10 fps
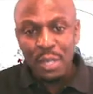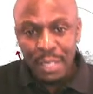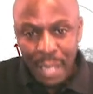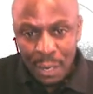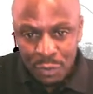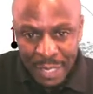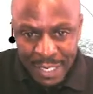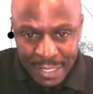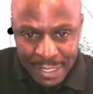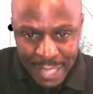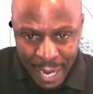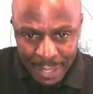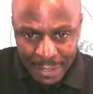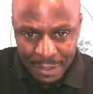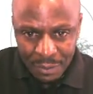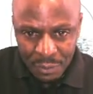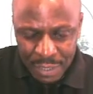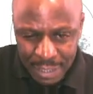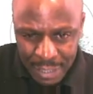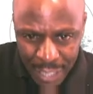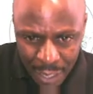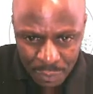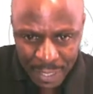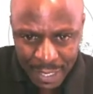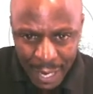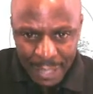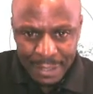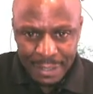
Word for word: the argument dr with the argument r.